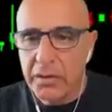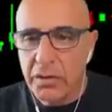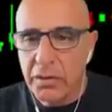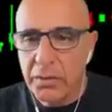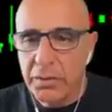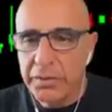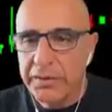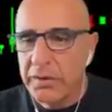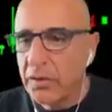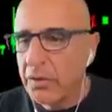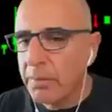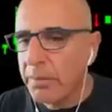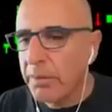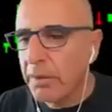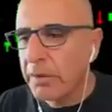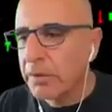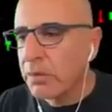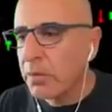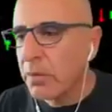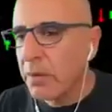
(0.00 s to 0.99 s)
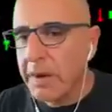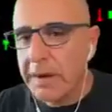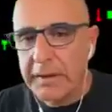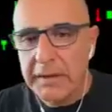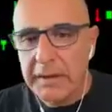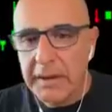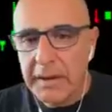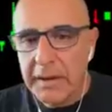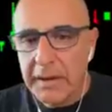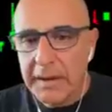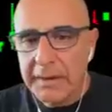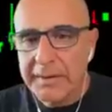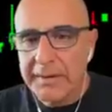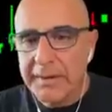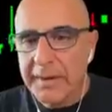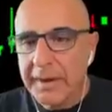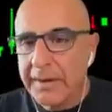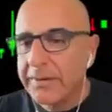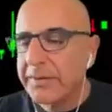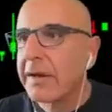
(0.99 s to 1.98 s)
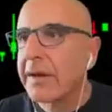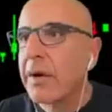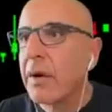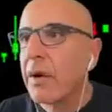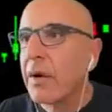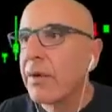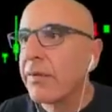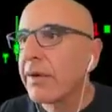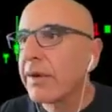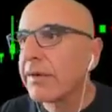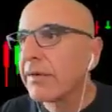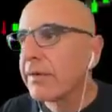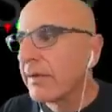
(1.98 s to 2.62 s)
almost 0.1. Nasdaq, however, is